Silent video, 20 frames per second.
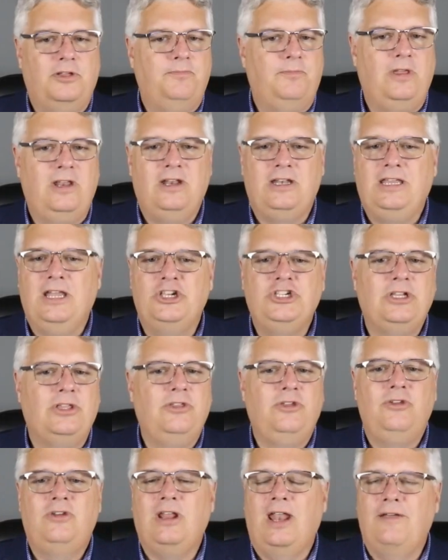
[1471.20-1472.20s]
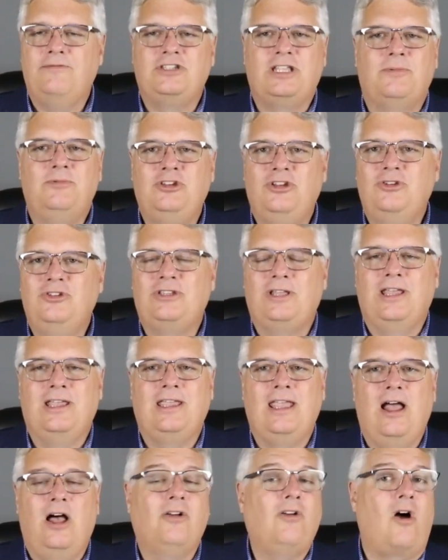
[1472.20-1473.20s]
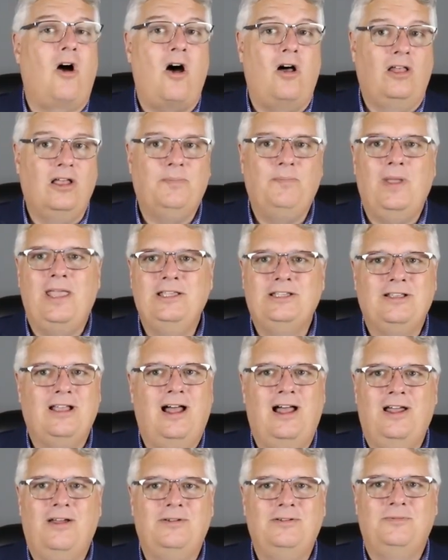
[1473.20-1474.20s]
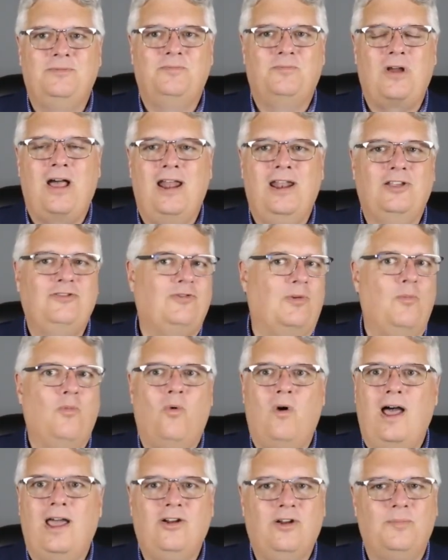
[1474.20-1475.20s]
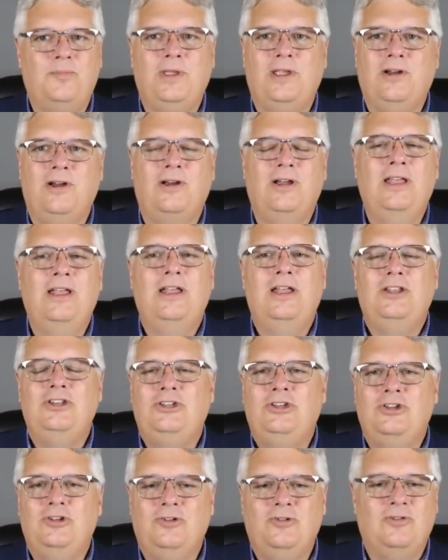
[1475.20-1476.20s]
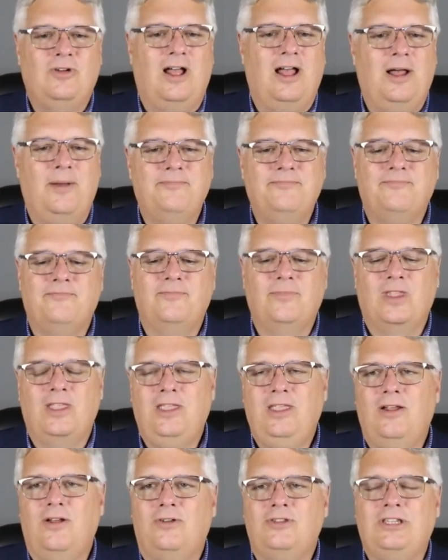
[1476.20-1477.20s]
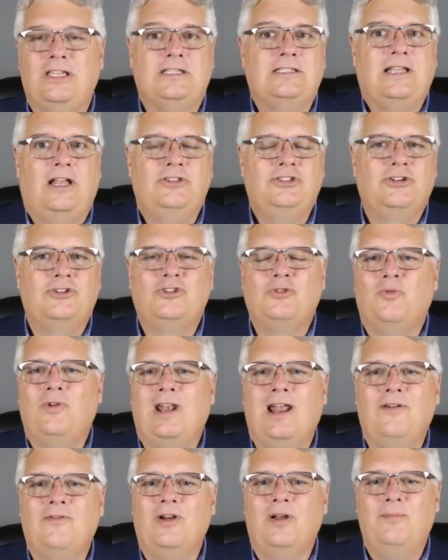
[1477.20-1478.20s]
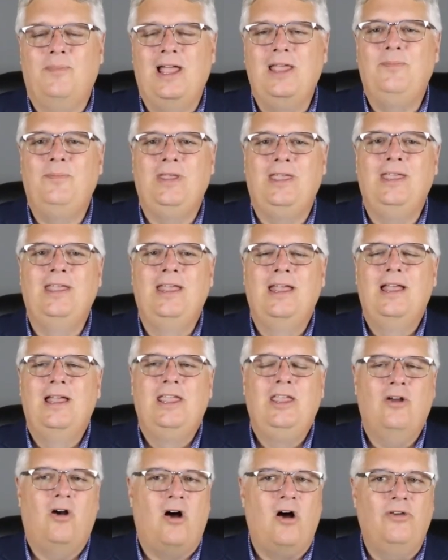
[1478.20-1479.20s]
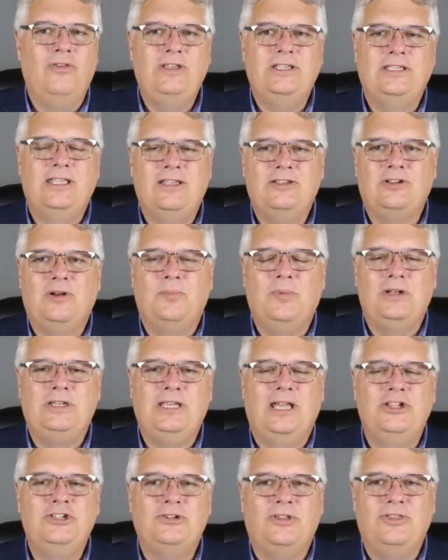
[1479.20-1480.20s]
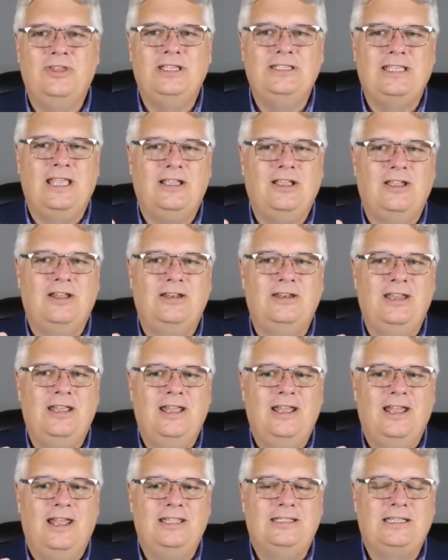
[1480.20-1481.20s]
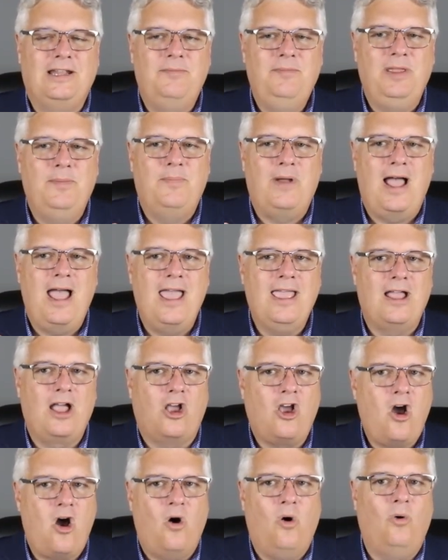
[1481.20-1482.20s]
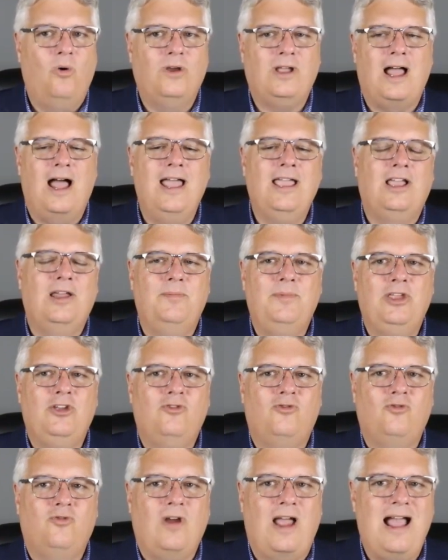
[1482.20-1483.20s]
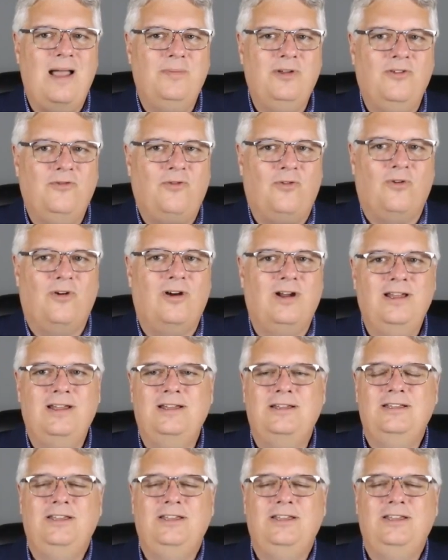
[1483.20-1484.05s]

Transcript: in addition, you could have substitutes like alcoholic-based products from wine or beer to, to seltzers or whatever it might be. All these things are potential things that could, instead of me buying a Coke, I could be grabbing for,